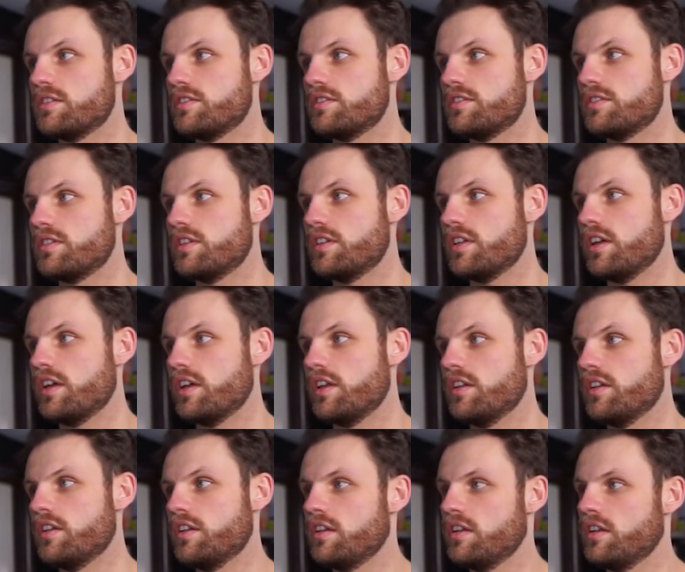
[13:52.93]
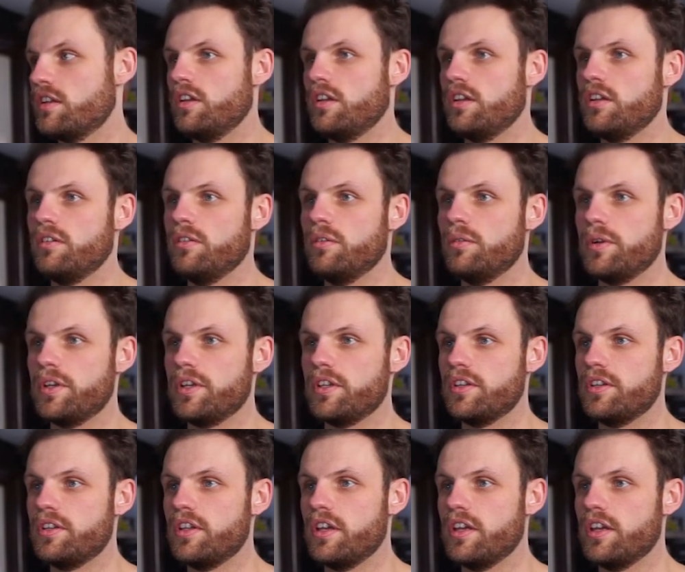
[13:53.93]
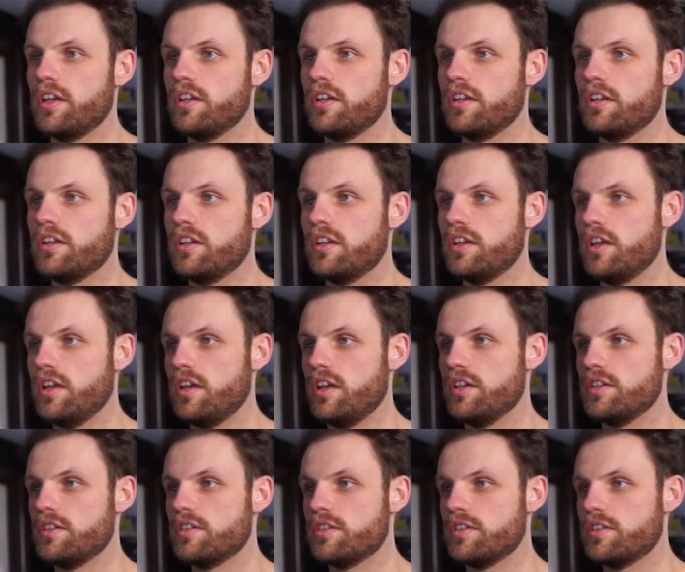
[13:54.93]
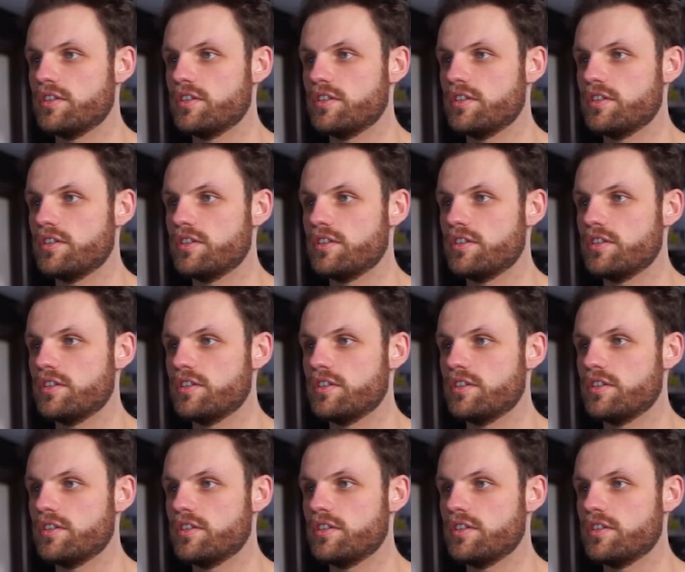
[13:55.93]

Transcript: So then what we can do is,